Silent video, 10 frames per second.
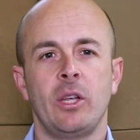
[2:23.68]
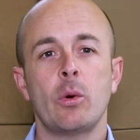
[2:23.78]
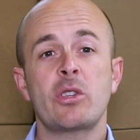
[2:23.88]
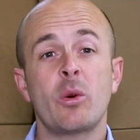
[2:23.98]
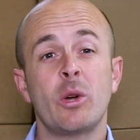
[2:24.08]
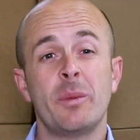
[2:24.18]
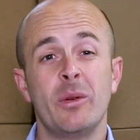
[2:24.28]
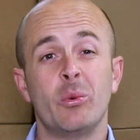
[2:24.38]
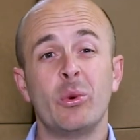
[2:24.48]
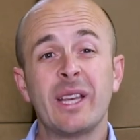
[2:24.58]
You also want to
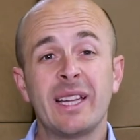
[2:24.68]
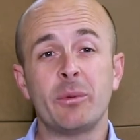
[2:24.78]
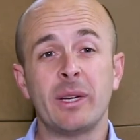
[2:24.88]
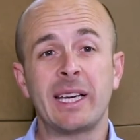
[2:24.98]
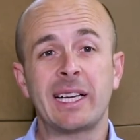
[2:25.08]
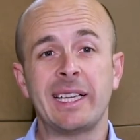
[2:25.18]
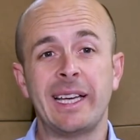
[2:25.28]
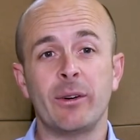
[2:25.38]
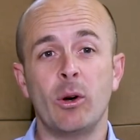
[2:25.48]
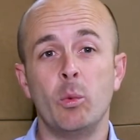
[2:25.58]
be really, really
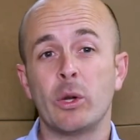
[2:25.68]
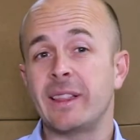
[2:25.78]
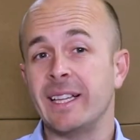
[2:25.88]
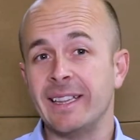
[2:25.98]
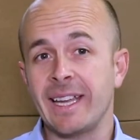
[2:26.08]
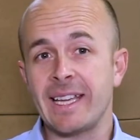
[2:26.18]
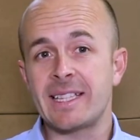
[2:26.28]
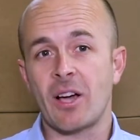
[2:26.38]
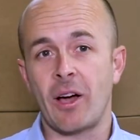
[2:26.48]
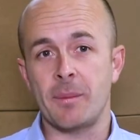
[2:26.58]
clear on what the
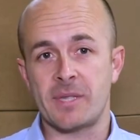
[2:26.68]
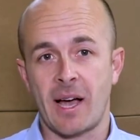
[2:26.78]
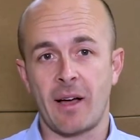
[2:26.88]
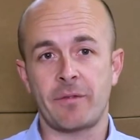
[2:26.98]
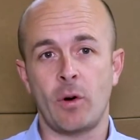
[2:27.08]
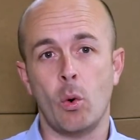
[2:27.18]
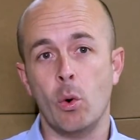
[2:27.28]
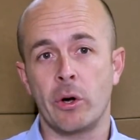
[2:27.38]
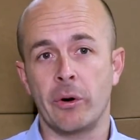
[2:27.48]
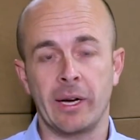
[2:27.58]
lead times are for
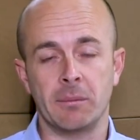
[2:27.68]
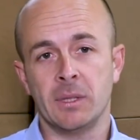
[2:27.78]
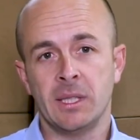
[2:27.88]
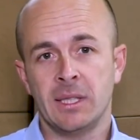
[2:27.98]
ordering.